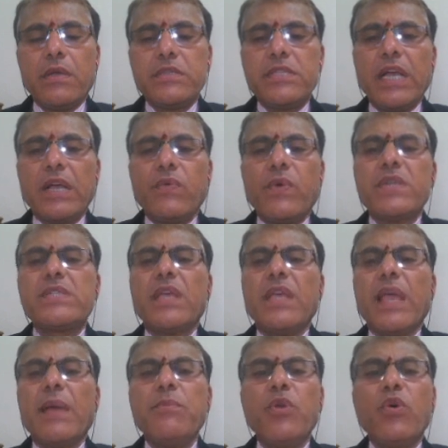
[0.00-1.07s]
check what is
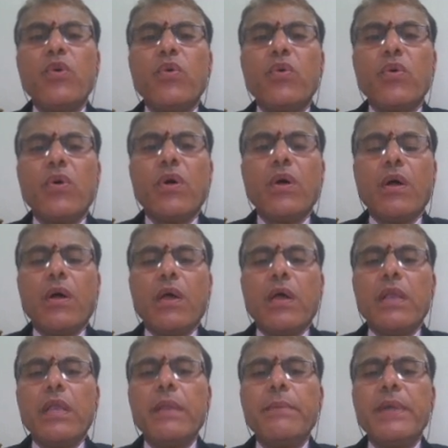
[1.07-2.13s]
MU
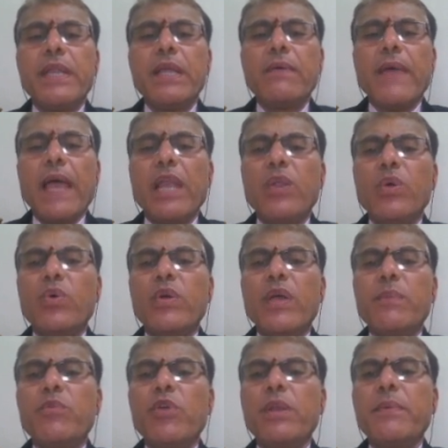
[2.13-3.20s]
limiting value.
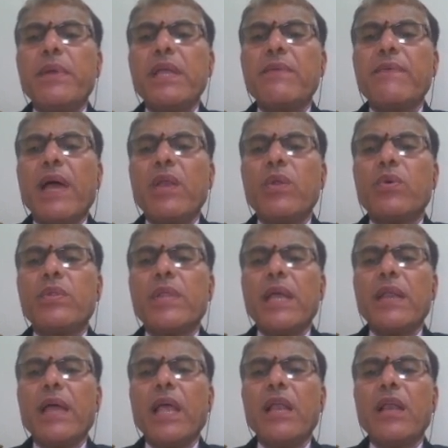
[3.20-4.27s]

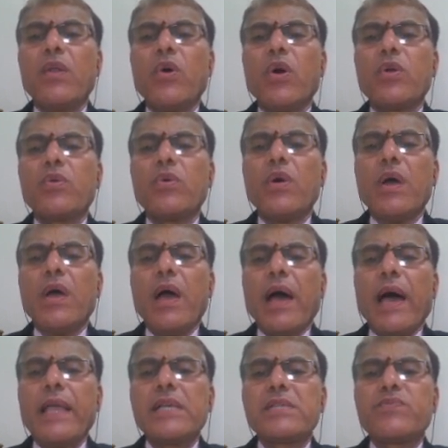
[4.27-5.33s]
Then I will go to
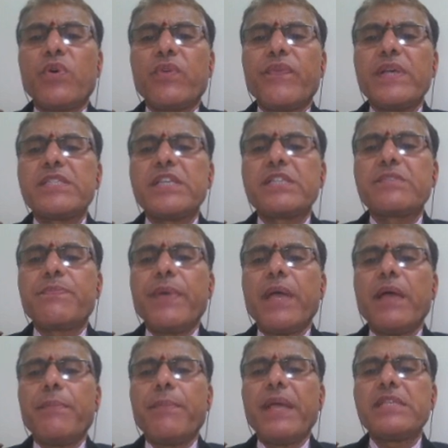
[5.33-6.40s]
IS 456
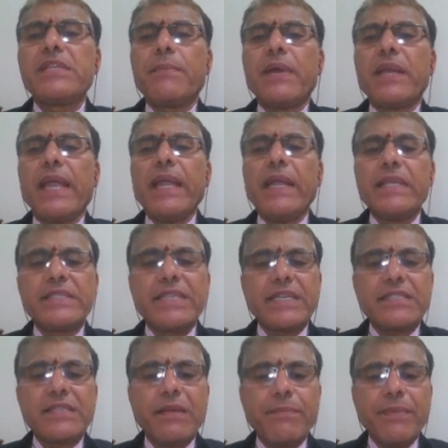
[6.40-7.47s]
page number
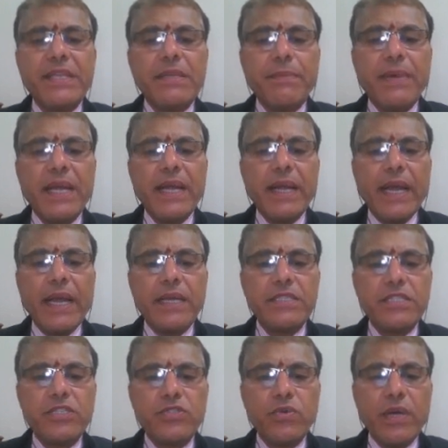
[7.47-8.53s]
96,
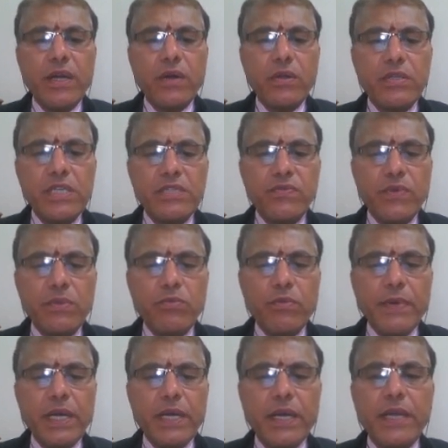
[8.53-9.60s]
student. Just one
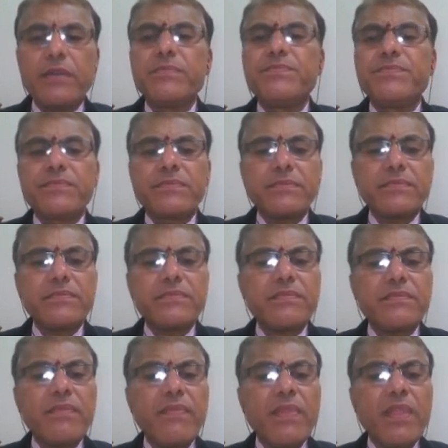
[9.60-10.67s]
moment, right?
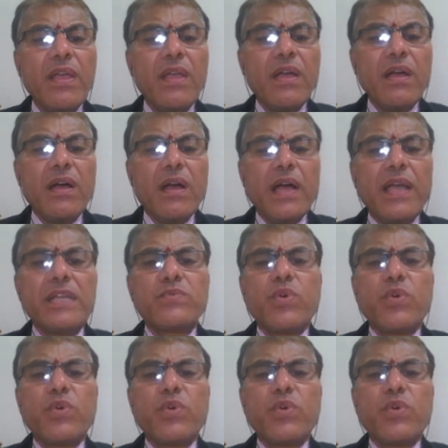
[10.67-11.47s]
IS